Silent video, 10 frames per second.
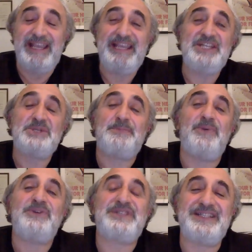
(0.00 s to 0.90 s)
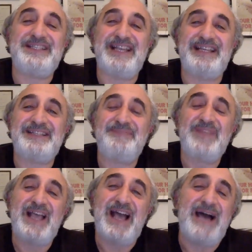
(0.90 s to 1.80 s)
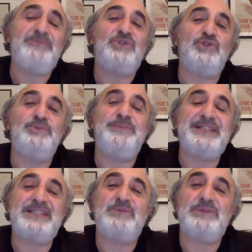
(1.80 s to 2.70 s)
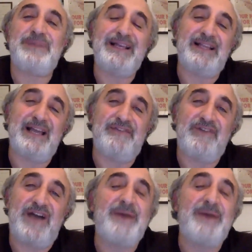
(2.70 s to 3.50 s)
Each person says, I'm too busy with my life.